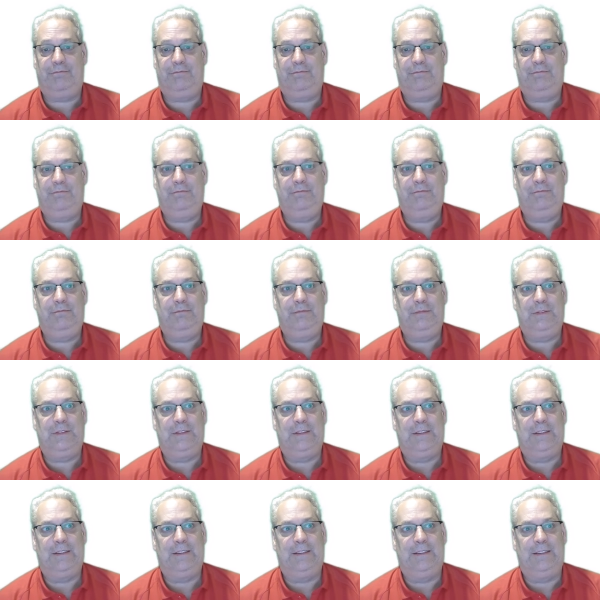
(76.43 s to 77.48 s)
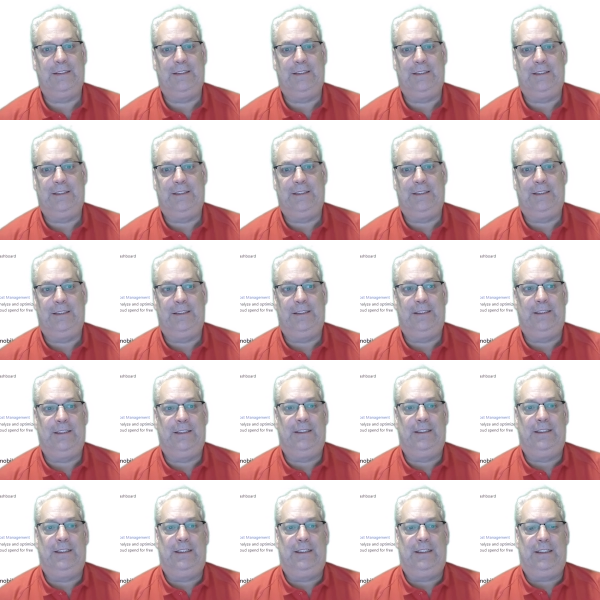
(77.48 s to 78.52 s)

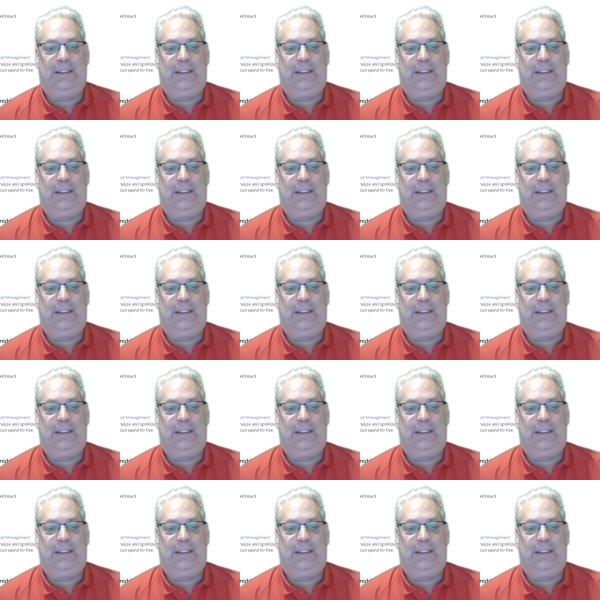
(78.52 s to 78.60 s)
(no one is talking)